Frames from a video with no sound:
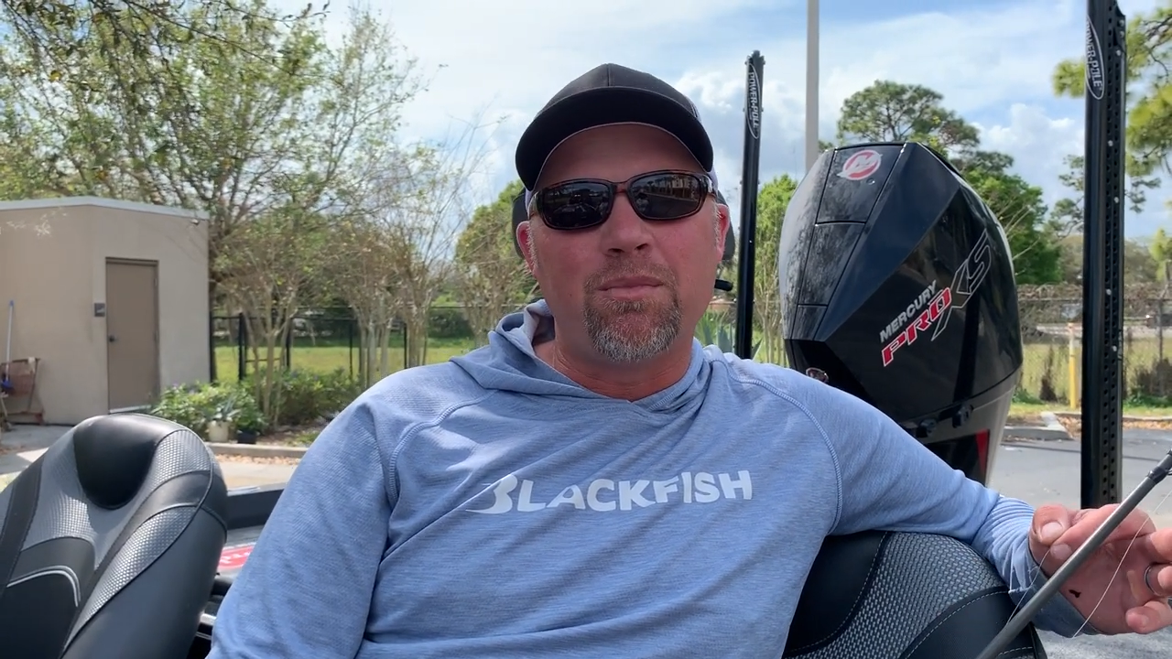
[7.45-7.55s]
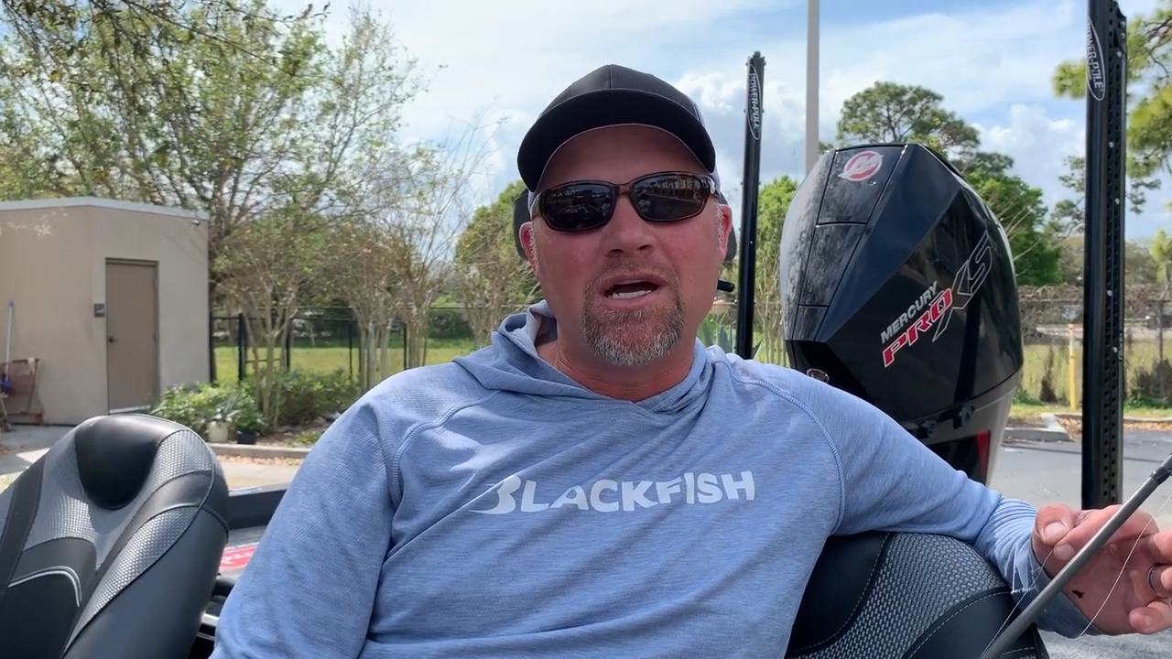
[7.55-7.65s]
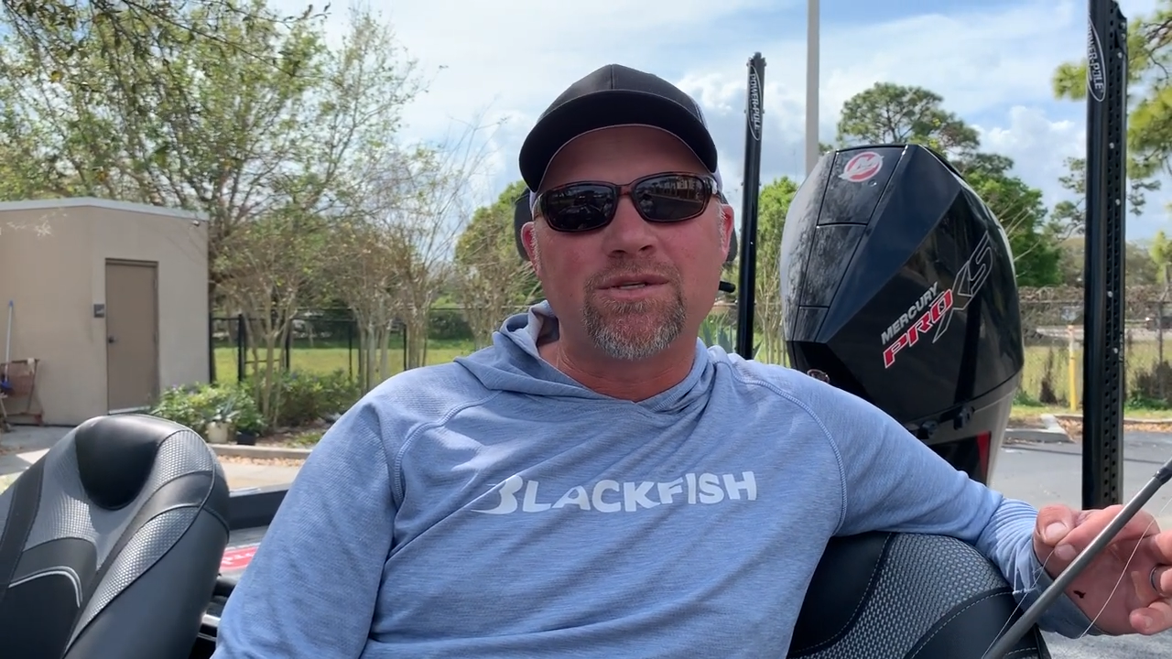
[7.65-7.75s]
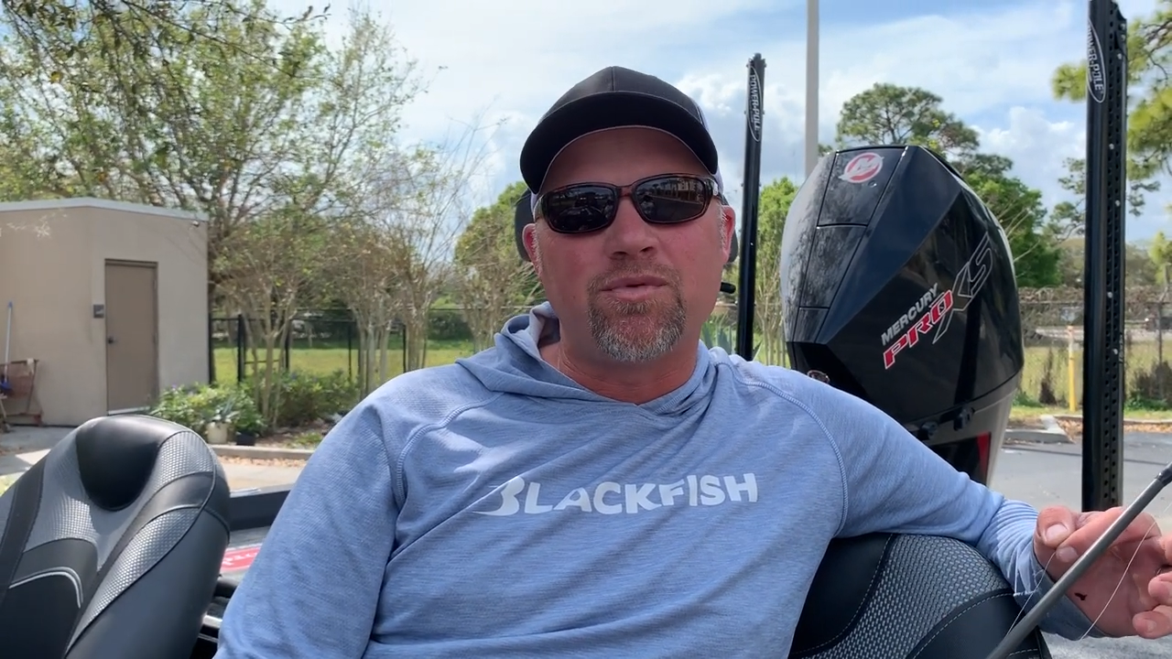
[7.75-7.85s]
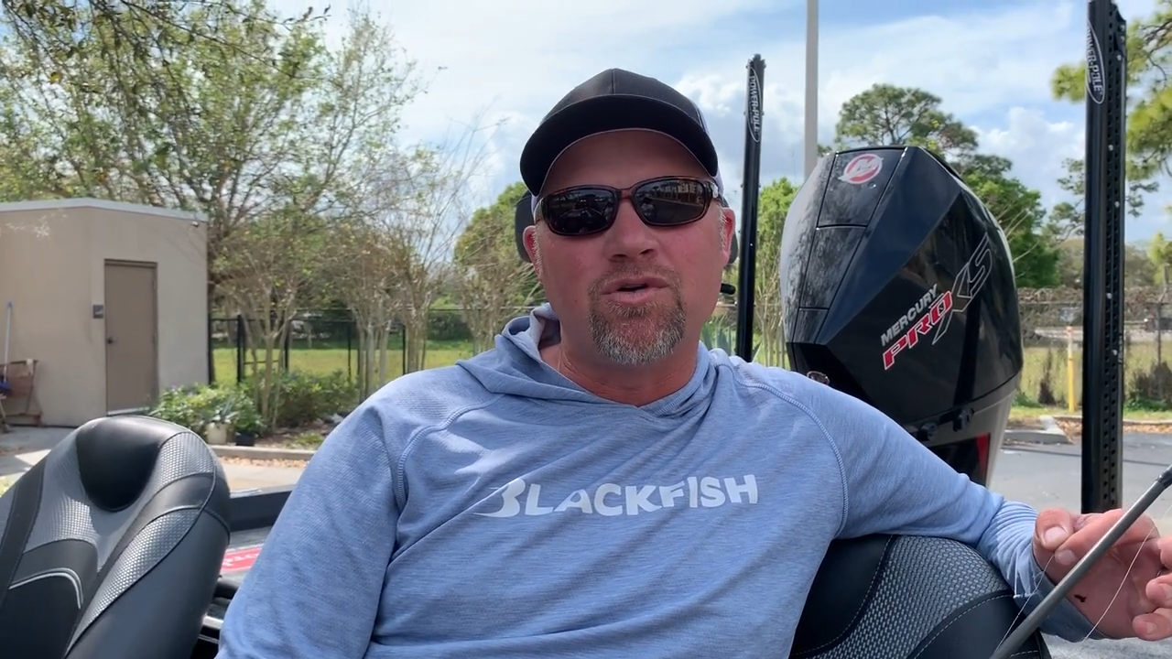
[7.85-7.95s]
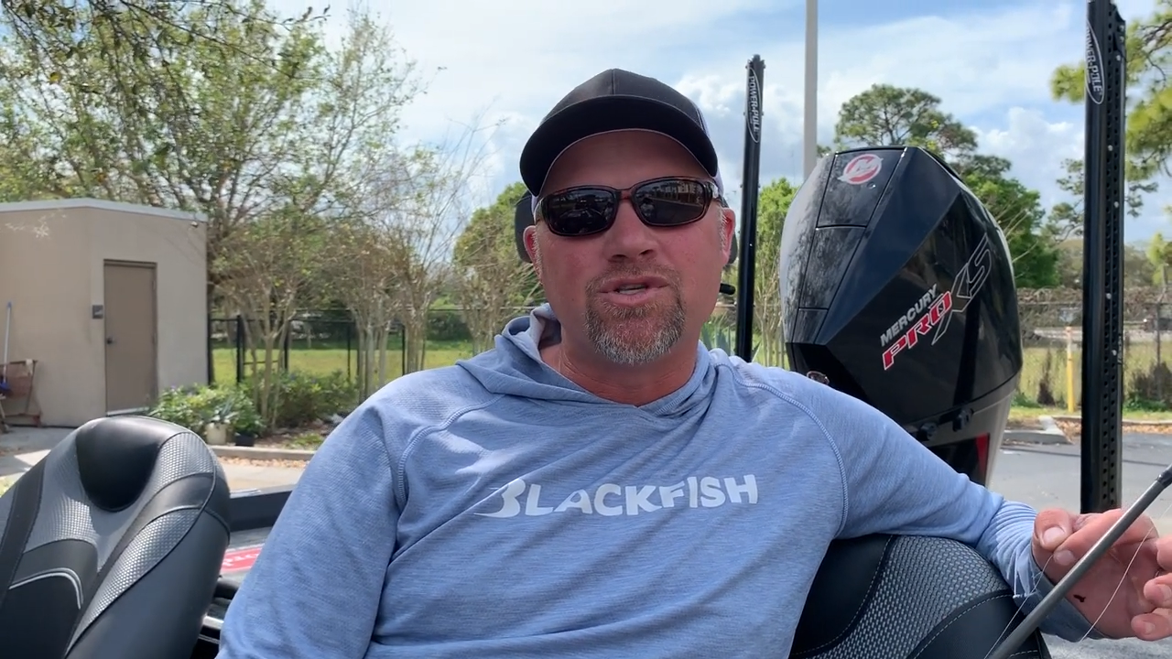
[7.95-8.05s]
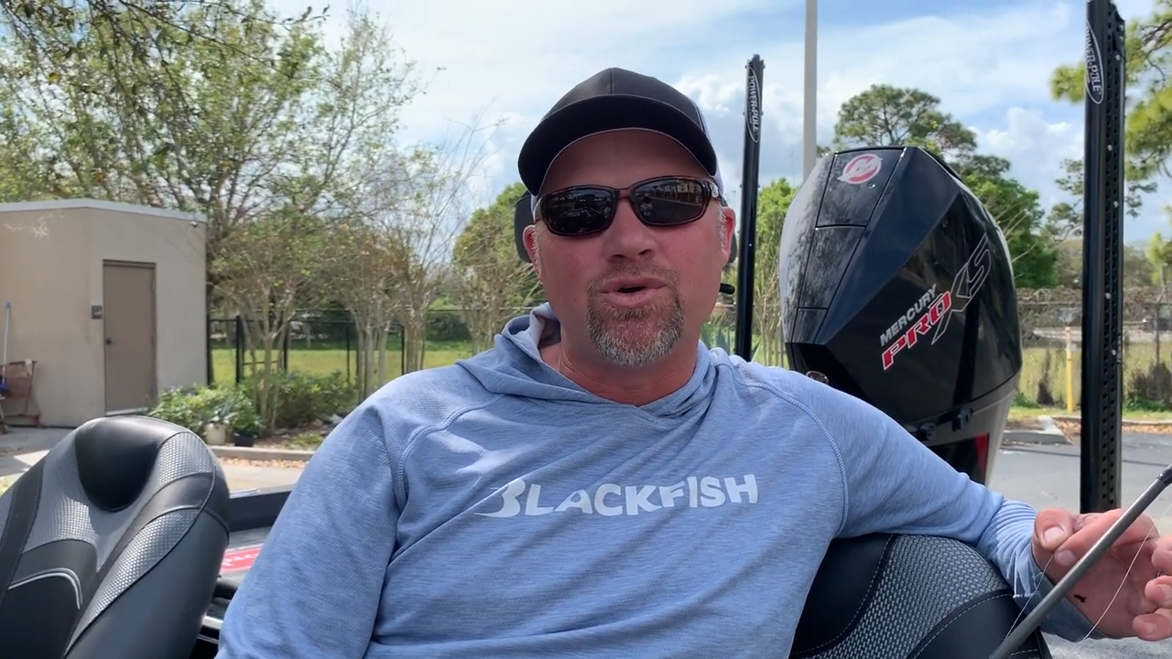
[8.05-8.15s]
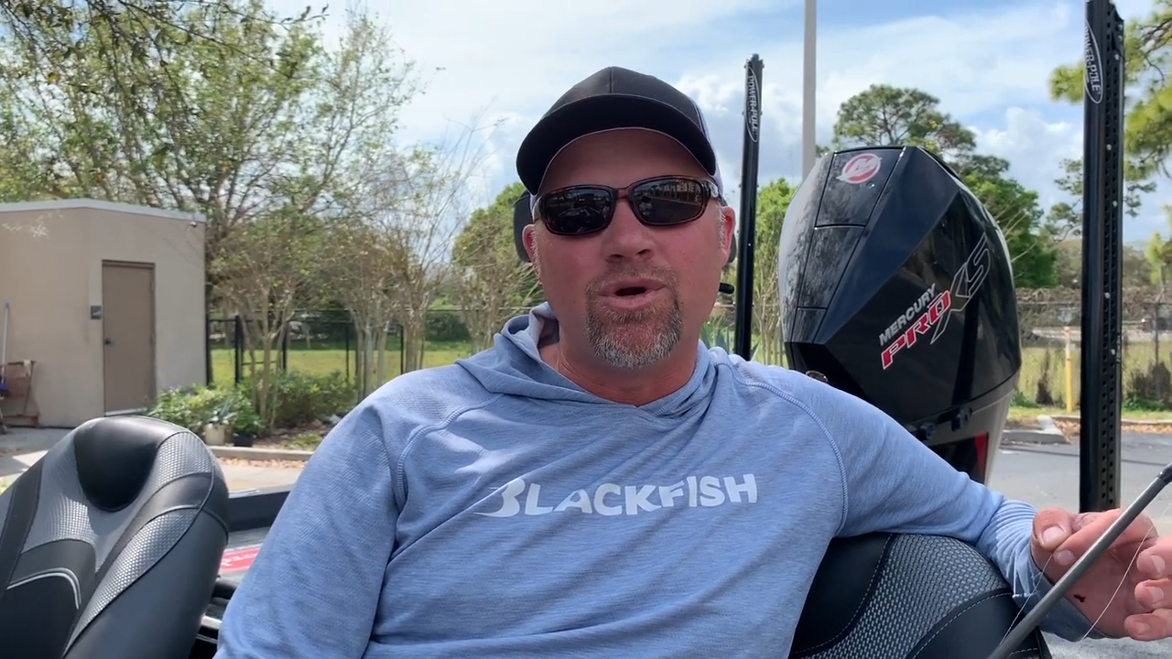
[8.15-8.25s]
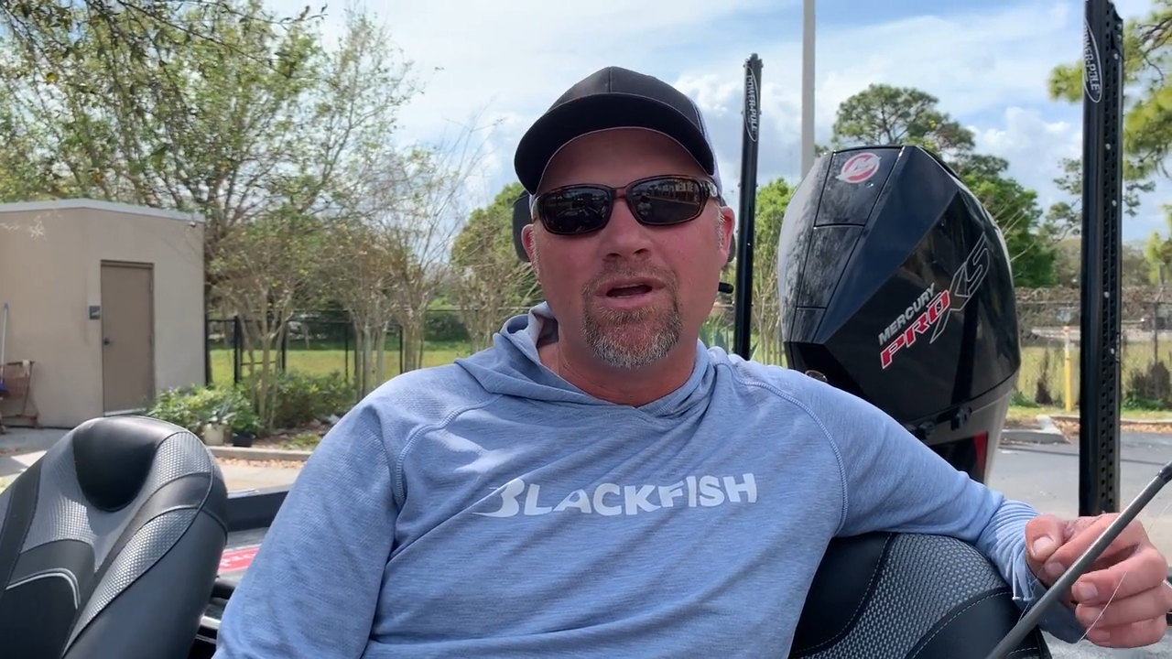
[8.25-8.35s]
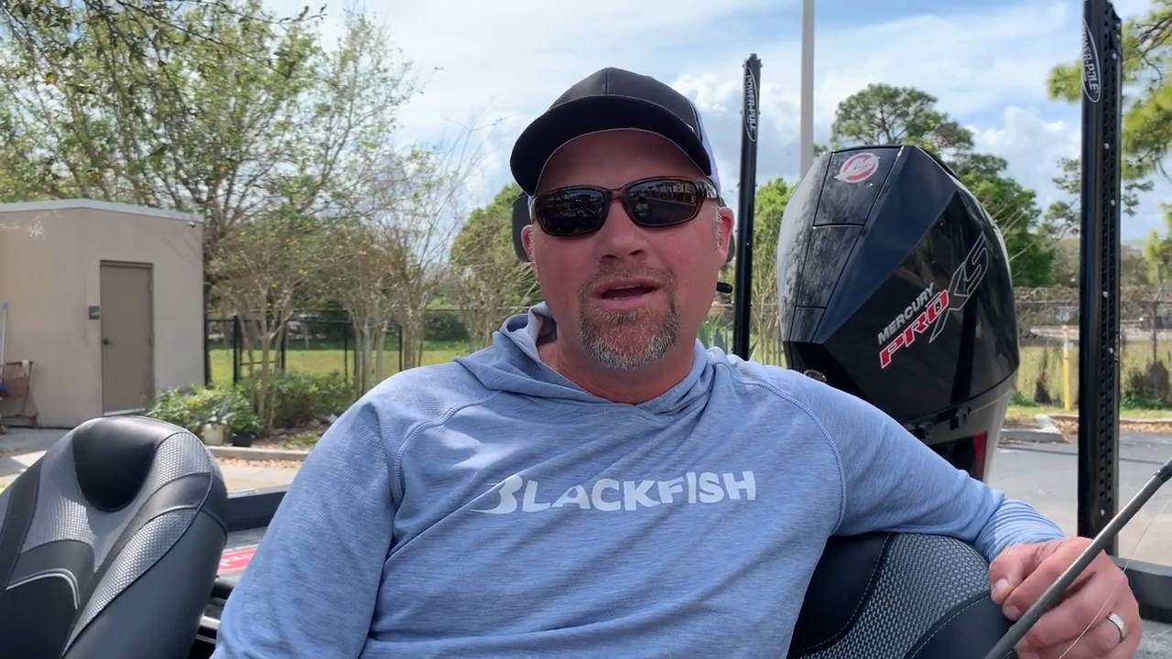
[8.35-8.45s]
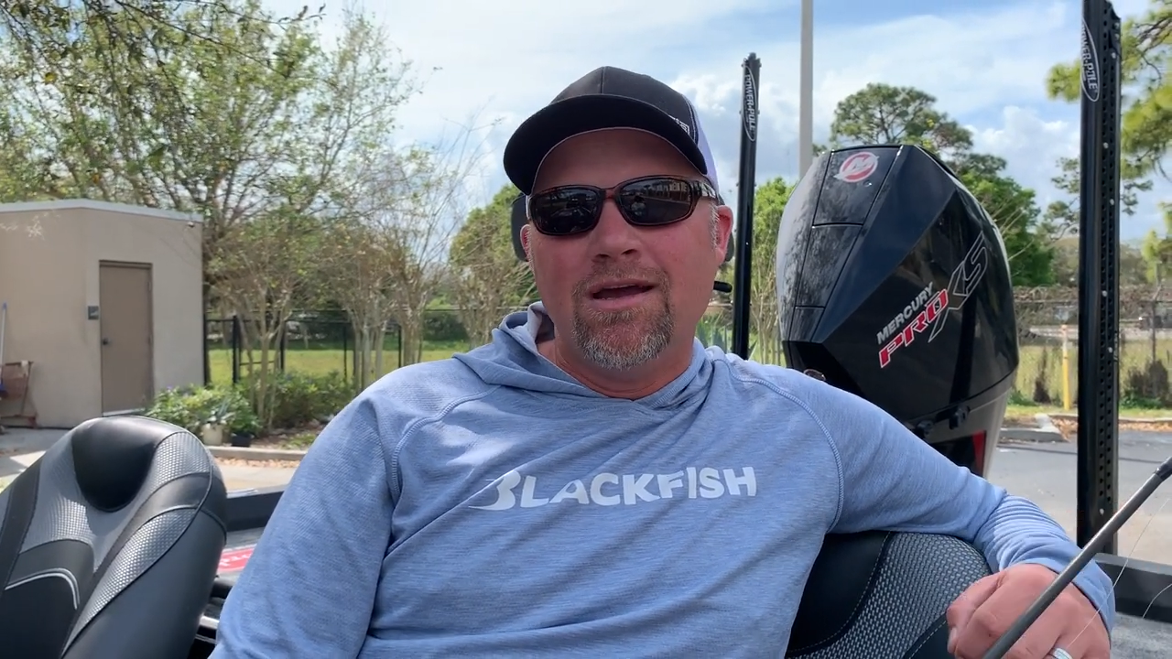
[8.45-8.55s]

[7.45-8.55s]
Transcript: Bass Pro Tour.